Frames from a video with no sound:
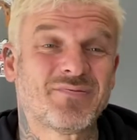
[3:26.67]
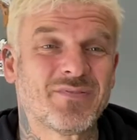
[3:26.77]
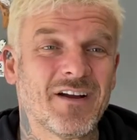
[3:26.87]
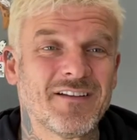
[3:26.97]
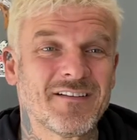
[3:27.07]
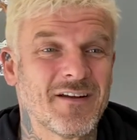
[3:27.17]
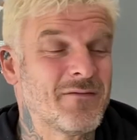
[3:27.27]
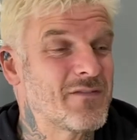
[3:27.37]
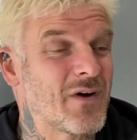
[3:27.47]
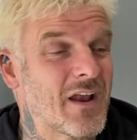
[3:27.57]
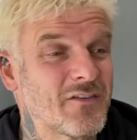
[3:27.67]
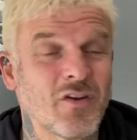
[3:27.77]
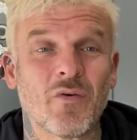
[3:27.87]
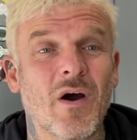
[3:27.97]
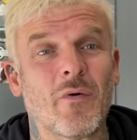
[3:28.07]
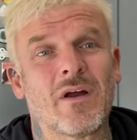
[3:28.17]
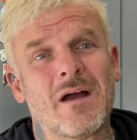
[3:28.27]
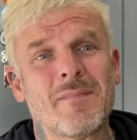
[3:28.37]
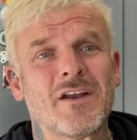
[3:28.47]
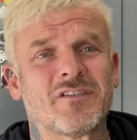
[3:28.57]

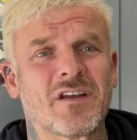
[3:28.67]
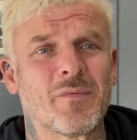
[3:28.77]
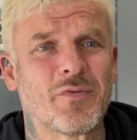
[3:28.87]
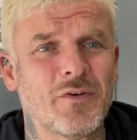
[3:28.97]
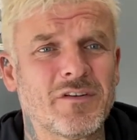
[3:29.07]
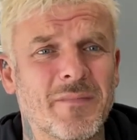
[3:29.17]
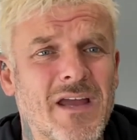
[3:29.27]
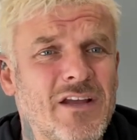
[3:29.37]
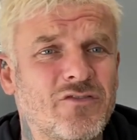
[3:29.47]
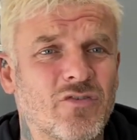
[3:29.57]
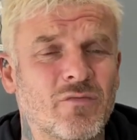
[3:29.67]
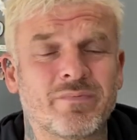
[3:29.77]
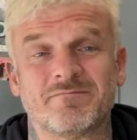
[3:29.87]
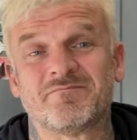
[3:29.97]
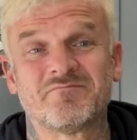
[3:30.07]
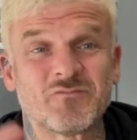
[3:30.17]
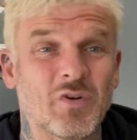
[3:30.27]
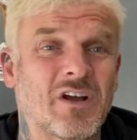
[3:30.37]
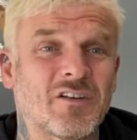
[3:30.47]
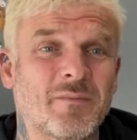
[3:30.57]
I managed to come third in my age group.
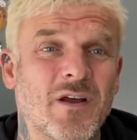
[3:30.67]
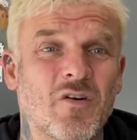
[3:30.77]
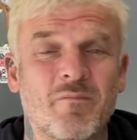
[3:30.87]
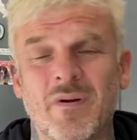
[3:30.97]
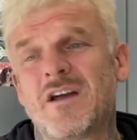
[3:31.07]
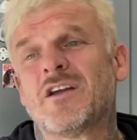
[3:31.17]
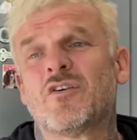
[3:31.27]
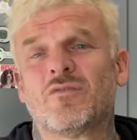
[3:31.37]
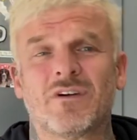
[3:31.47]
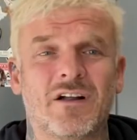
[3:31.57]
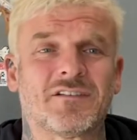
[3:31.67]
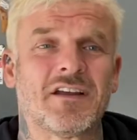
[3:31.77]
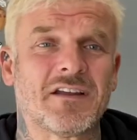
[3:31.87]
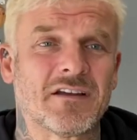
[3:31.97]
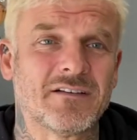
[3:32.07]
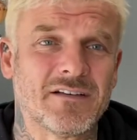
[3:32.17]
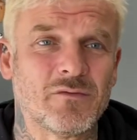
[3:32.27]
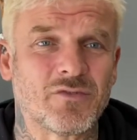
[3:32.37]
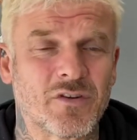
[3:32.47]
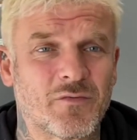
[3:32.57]
Don't ask me how, but hey, I'll take it. It
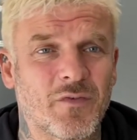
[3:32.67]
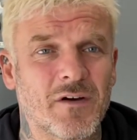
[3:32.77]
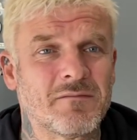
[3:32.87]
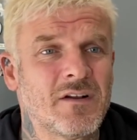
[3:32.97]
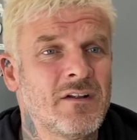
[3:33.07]
was good fun.